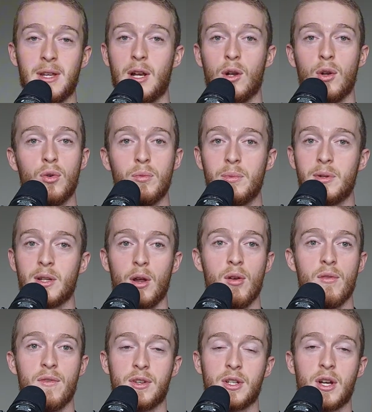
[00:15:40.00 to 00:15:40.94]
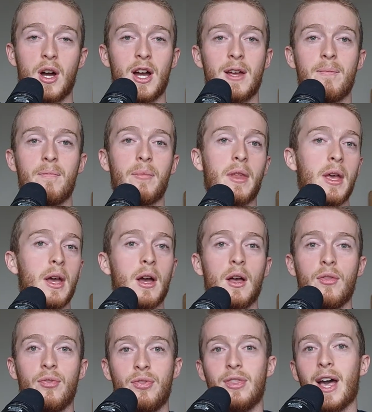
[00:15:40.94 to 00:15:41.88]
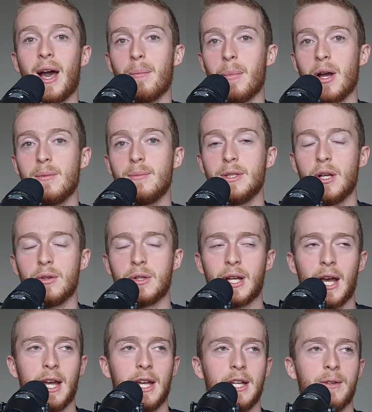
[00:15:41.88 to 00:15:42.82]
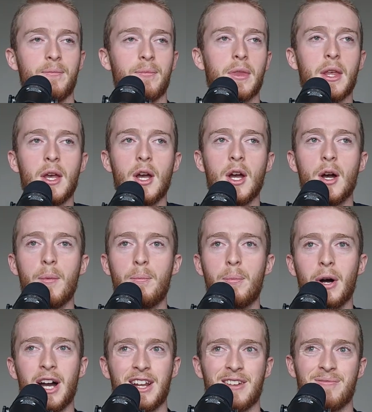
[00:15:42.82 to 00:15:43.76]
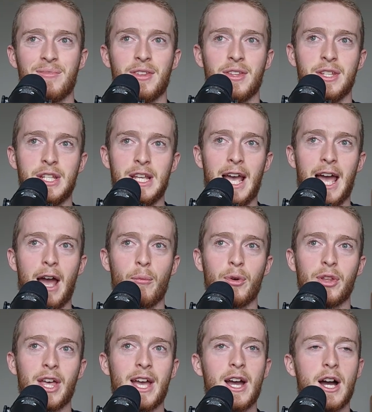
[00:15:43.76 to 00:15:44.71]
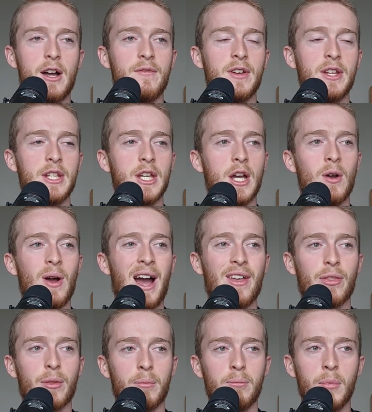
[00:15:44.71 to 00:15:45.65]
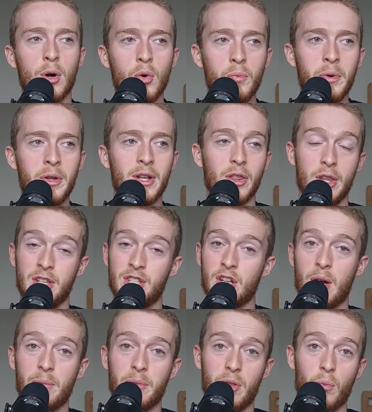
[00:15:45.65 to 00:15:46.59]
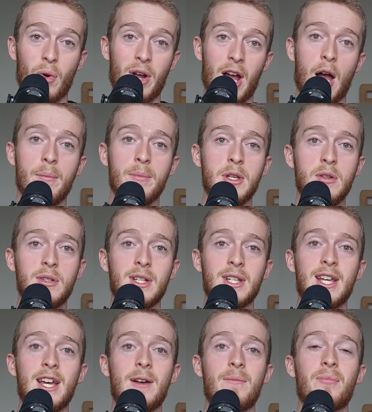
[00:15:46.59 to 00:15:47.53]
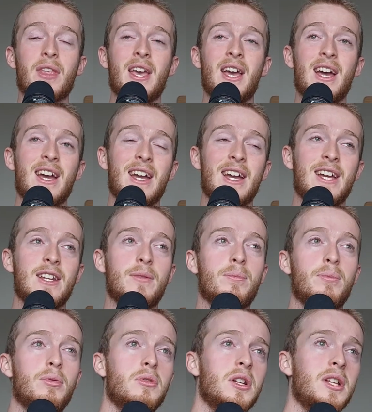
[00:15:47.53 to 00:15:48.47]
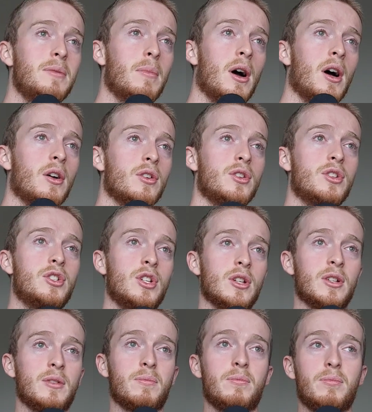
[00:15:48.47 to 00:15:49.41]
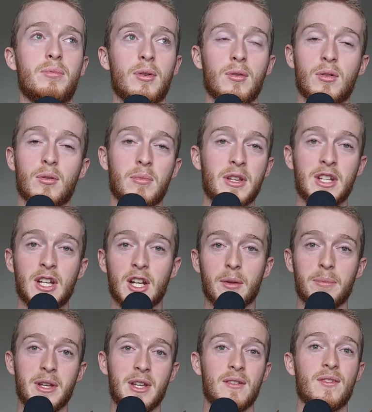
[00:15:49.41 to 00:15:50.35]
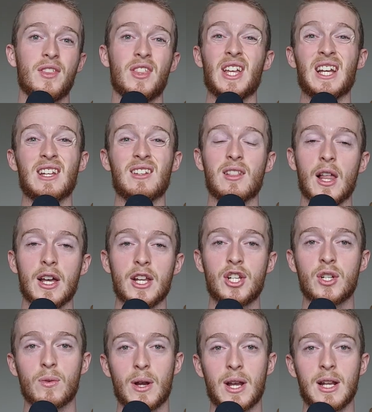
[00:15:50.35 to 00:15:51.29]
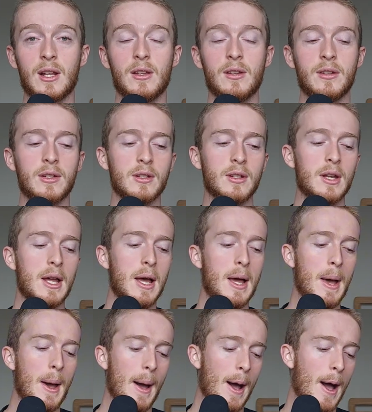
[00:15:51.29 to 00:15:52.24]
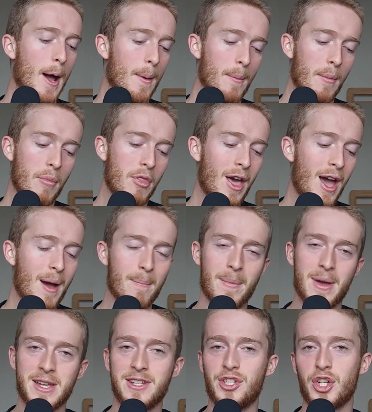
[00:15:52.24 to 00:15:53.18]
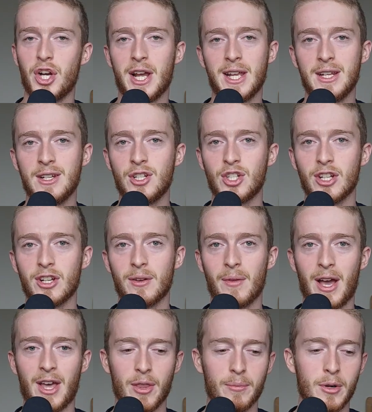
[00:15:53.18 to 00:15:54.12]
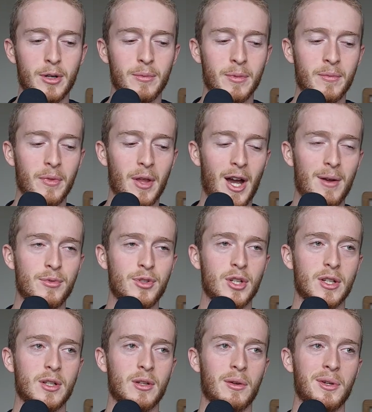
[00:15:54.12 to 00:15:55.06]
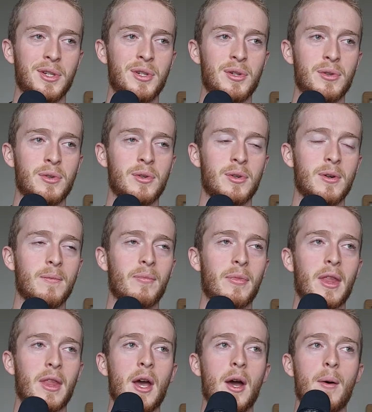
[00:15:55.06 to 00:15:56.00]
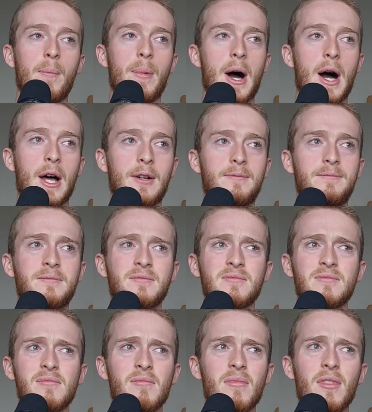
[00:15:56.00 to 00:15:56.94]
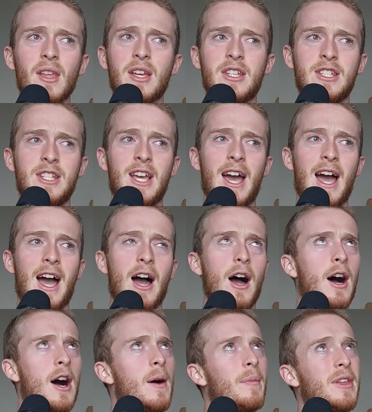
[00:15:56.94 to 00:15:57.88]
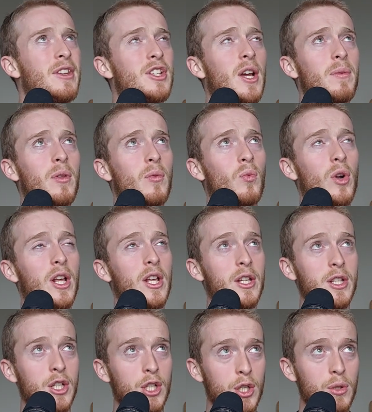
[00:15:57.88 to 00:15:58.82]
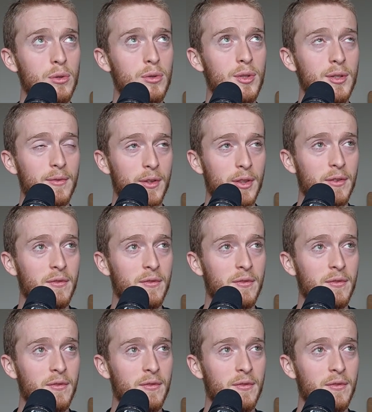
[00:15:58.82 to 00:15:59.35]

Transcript: loops over time, that might be okay. But yeah, with AI video at the moment, in terms of the way I'm using it, is pretty much just probably going to be for things like trailers. That may change at the moment. I'm just not sure. But yeah, in terms of what I use for the